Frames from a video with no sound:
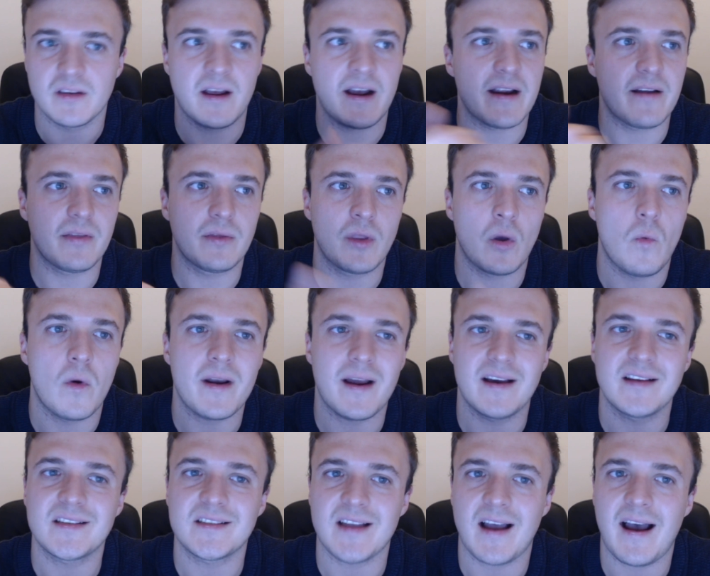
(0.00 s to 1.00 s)
Like the one I
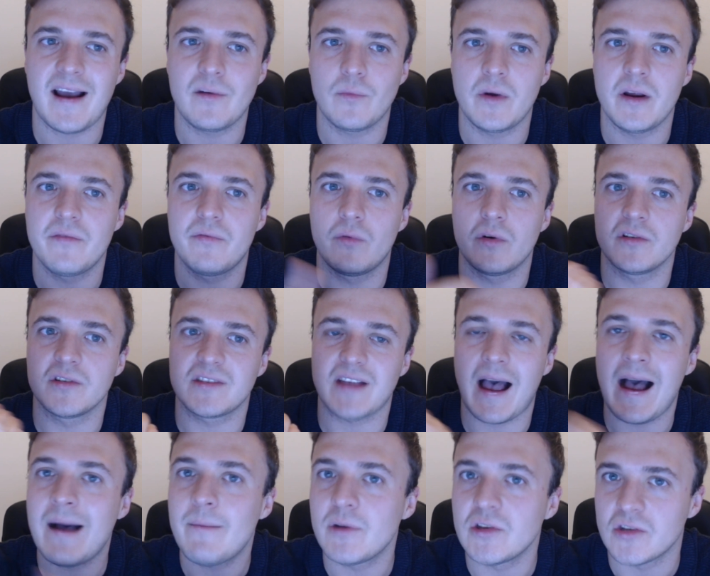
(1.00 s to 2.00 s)
started with was
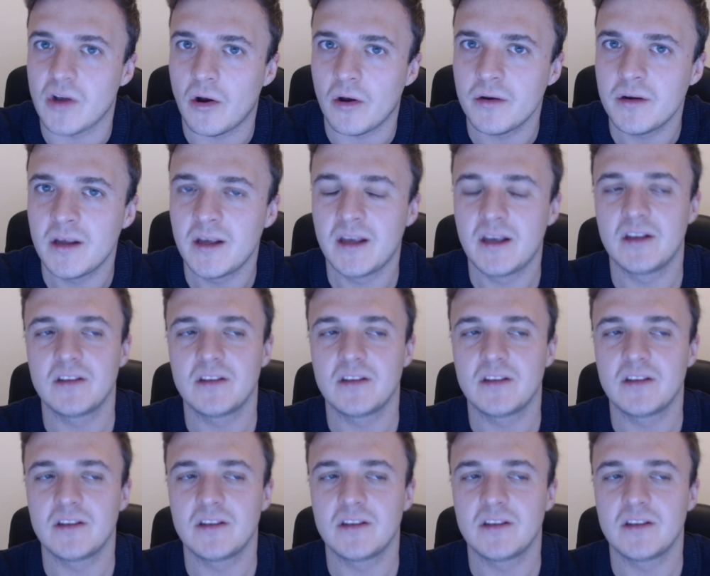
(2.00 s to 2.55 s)
Amazon.